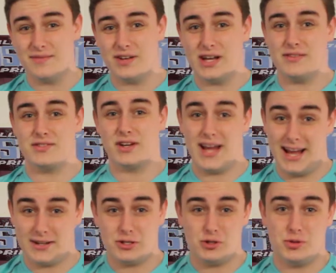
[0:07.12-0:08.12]
Villa have signed
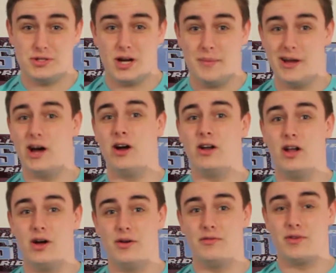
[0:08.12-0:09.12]
Axel Tuanzebe on
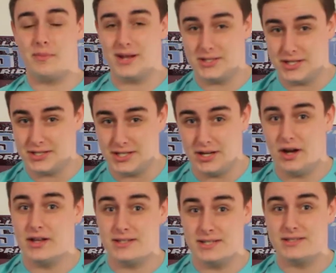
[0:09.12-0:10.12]
loan from Manchester
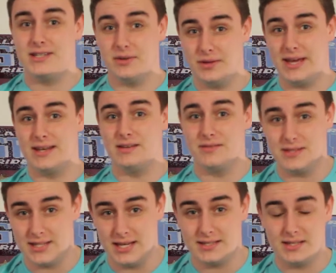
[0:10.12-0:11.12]
United till the end of the
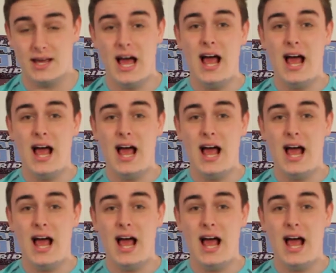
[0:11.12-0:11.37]
season.